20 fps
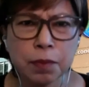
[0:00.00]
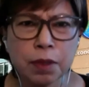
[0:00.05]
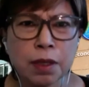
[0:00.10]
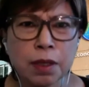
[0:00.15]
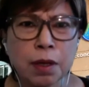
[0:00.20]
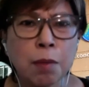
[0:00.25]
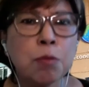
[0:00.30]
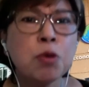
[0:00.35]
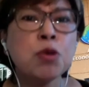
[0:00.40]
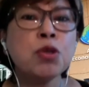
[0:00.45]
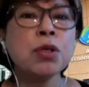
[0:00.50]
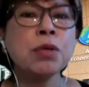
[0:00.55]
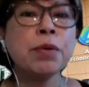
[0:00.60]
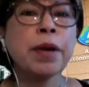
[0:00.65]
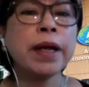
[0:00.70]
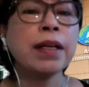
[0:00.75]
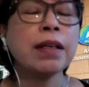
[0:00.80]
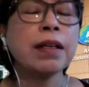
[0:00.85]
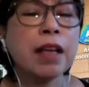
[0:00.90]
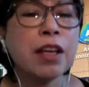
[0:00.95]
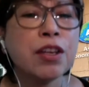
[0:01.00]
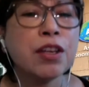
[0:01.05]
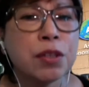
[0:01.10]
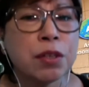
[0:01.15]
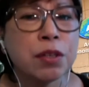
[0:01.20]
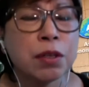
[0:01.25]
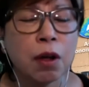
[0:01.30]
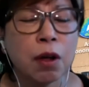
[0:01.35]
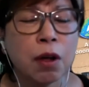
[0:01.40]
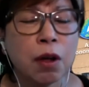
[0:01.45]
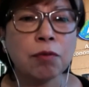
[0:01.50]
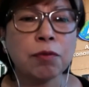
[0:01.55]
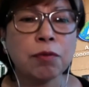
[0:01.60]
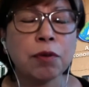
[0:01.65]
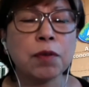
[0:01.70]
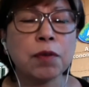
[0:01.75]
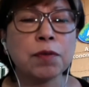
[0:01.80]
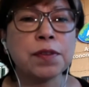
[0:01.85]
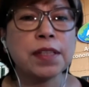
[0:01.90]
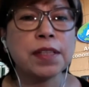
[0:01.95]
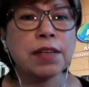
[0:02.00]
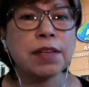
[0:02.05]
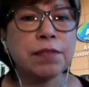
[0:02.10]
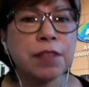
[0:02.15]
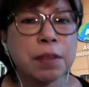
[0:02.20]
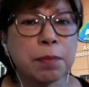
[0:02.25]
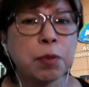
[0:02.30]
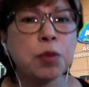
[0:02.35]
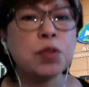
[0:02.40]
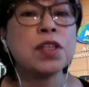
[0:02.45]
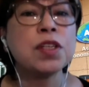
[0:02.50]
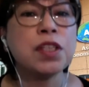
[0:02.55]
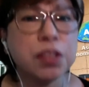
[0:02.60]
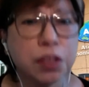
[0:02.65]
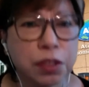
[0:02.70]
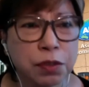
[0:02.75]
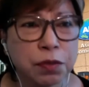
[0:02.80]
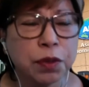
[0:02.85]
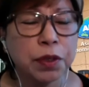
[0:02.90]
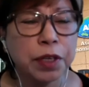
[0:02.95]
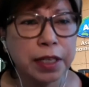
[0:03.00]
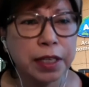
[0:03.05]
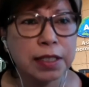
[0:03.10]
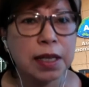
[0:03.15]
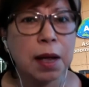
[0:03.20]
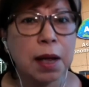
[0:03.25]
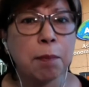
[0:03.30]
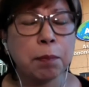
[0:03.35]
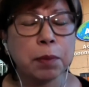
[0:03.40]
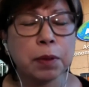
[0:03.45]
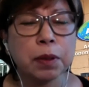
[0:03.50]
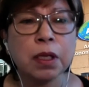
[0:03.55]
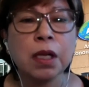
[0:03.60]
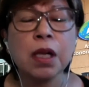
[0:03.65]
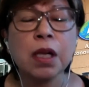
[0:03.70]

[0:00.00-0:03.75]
mutual recognition of safety procedures, for example.